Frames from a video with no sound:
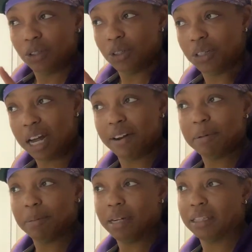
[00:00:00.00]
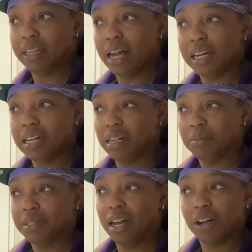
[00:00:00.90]
You got to remember that the
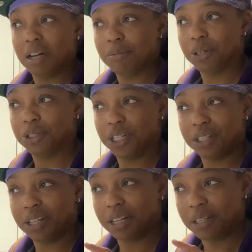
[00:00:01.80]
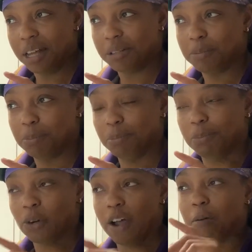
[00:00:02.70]
outcomes are just as
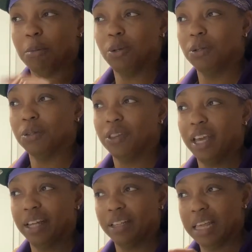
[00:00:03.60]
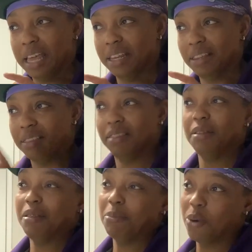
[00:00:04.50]
profitable than
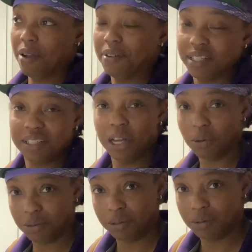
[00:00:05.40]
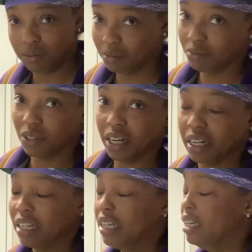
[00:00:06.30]
the profit itself, right?
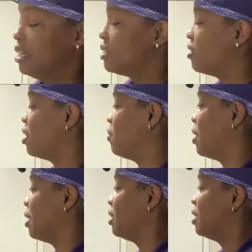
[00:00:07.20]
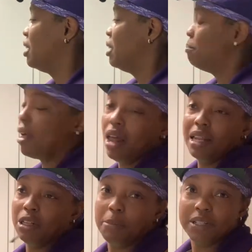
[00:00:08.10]
So anyway, but
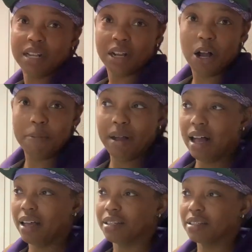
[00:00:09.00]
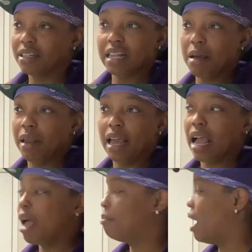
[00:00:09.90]
that's one person I call boss, because I'm like
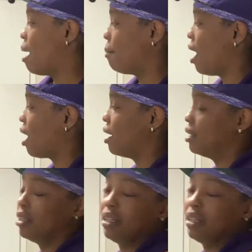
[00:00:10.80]
I'm not gonna